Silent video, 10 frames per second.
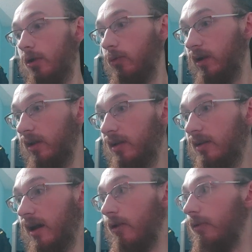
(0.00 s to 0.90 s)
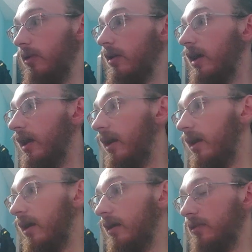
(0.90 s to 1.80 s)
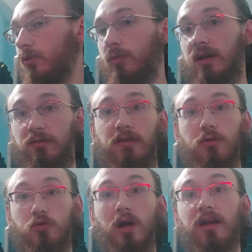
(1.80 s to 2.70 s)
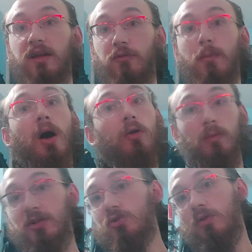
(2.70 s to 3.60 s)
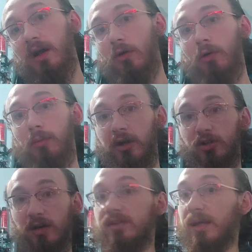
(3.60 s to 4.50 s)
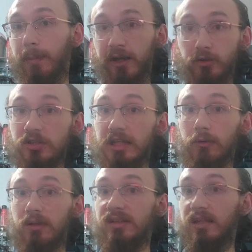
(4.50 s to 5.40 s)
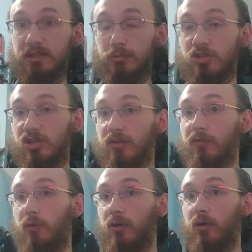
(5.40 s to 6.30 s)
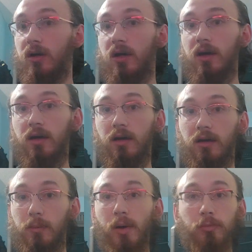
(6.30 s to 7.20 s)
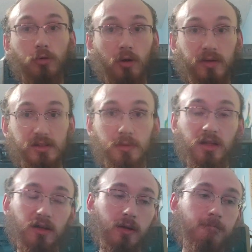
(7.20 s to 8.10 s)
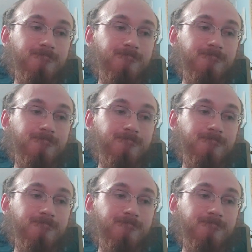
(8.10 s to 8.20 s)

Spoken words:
We cleaned it out. And we've even tried a different model. We just tried a whole bunch of St. Patrick's Day coins that he's printing for pub crawl this weekend.